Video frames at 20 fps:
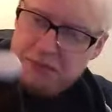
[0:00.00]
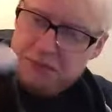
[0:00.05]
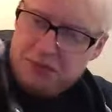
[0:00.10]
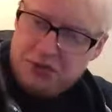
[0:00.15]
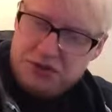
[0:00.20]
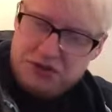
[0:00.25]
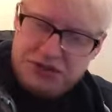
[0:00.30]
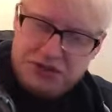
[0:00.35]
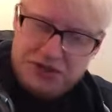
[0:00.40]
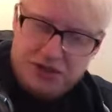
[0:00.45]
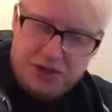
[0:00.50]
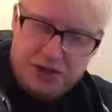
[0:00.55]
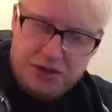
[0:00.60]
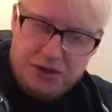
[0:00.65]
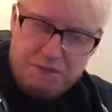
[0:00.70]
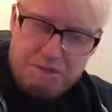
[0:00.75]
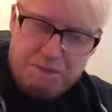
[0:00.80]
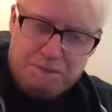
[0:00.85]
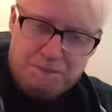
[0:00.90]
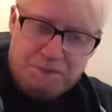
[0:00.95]
But
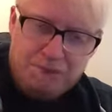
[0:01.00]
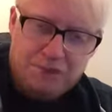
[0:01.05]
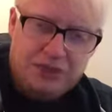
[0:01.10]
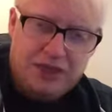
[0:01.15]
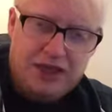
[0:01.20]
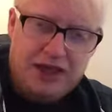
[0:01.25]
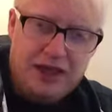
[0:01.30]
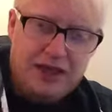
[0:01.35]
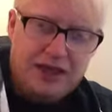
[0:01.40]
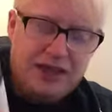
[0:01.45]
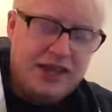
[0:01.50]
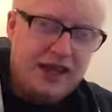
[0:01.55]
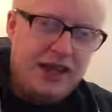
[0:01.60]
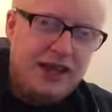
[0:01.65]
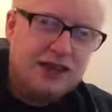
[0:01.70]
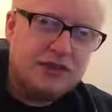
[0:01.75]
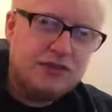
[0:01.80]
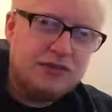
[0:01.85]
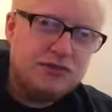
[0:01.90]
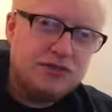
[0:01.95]

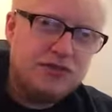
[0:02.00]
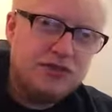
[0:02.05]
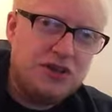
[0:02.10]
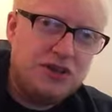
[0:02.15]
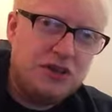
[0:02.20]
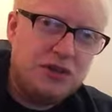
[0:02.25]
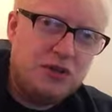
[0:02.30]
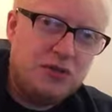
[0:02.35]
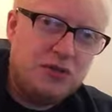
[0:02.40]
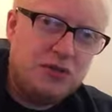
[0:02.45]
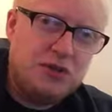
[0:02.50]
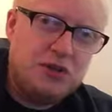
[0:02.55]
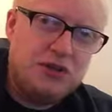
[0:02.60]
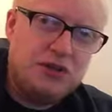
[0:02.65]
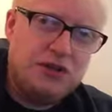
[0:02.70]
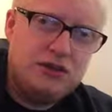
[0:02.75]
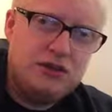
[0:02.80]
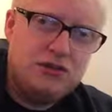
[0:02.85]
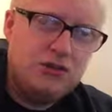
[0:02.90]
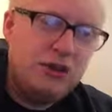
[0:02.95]
yeah, so
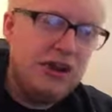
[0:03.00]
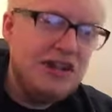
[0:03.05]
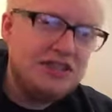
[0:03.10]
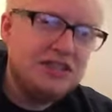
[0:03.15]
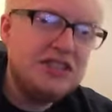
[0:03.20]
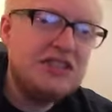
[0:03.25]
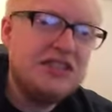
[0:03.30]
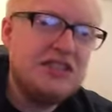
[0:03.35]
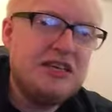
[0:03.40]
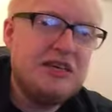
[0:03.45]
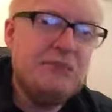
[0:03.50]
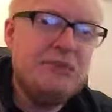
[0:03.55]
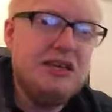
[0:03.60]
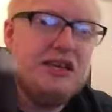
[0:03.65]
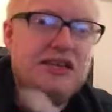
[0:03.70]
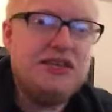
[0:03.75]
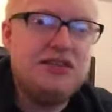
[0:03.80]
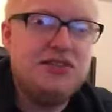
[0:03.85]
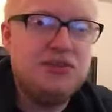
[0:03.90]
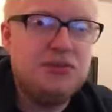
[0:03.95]
great to see
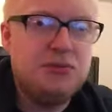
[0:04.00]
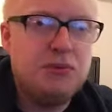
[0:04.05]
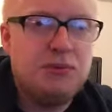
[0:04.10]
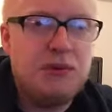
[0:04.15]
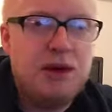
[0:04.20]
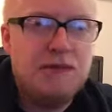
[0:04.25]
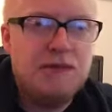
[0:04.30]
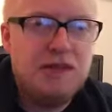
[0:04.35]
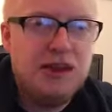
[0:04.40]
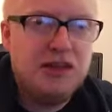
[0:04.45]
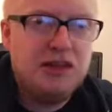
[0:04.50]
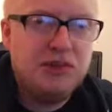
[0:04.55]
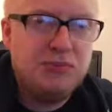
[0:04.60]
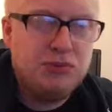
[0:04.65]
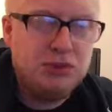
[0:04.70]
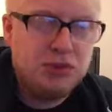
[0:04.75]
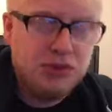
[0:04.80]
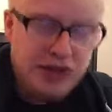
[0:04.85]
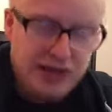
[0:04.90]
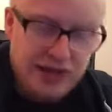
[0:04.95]
beers
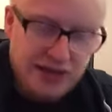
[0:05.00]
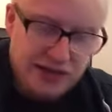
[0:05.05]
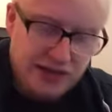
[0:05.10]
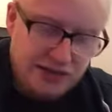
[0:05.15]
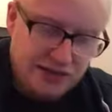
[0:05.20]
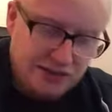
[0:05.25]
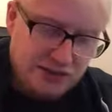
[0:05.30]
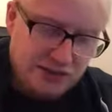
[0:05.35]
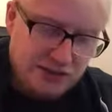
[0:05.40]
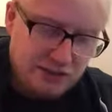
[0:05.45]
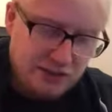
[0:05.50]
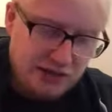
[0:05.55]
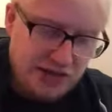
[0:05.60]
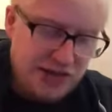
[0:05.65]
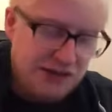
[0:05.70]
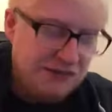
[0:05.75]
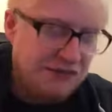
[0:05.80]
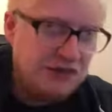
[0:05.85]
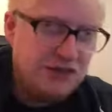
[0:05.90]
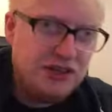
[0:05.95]
available in
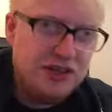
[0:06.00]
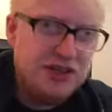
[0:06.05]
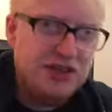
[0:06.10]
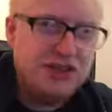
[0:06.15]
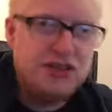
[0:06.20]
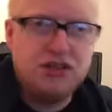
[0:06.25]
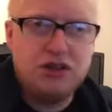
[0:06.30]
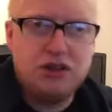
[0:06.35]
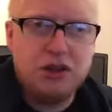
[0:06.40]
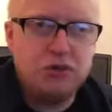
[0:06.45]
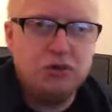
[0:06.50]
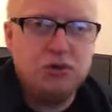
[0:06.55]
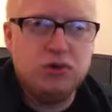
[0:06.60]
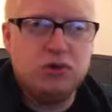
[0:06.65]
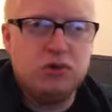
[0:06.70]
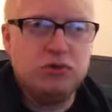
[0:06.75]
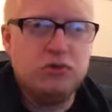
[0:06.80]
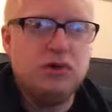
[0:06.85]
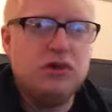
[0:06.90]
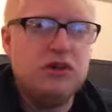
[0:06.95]
even like your
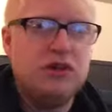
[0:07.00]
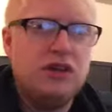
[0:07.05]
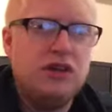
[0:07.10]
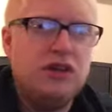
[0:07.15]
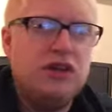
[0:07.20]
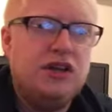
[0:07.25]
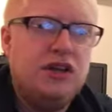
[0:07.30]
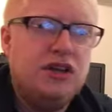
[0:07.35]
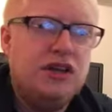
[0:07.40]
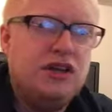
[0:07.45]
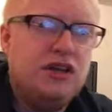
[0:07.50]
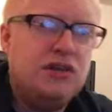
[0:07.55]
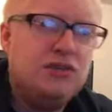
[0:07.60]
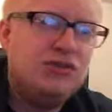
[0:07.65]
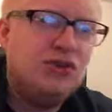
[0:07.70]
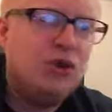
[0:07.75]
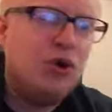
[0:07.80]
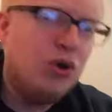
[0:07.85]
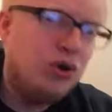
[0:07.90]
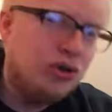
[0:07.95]
local, you know,
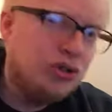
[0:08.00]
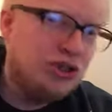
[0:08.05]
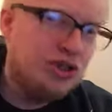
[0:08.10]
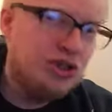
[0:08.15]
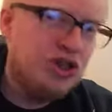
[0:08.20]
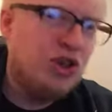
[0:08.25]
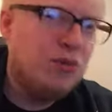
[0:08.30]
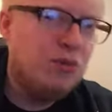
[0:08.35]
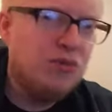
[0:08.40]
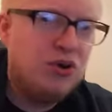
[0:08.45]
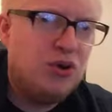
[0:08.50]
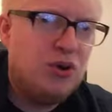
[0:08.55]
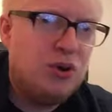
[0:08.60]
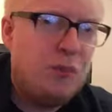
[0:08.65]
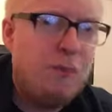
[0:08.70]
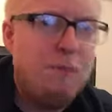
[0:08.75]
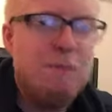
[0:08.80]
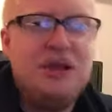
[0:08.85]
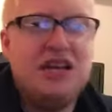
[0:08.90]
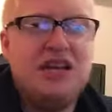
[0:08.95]
corner shop
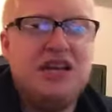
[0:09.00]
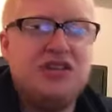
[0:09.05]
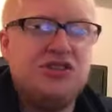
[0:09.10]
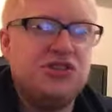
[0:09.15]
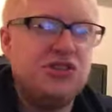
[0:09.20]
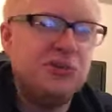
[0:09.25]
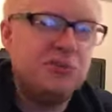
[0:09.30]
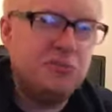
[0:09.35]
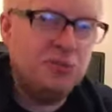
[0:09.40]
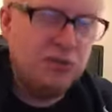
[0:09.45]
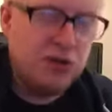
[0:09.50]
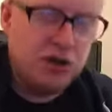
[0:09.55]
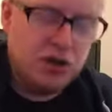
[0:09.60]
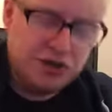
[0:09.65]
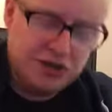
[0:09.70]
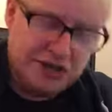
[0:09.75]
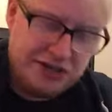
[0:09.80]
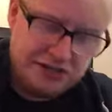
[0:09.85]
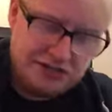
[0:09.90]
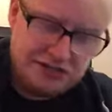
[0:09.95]
or mini
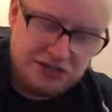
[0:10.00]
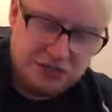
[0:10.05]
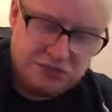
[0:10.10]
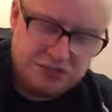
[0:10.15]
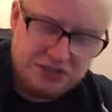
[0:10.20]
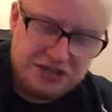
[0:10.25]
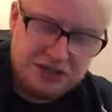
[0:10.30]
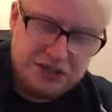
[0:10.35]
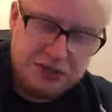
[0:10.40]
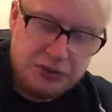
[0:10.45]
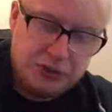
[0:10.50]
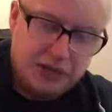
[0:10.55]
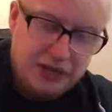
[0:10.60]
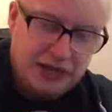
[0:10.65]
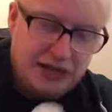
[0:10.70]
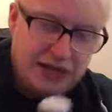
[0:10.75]
supermarket type deal.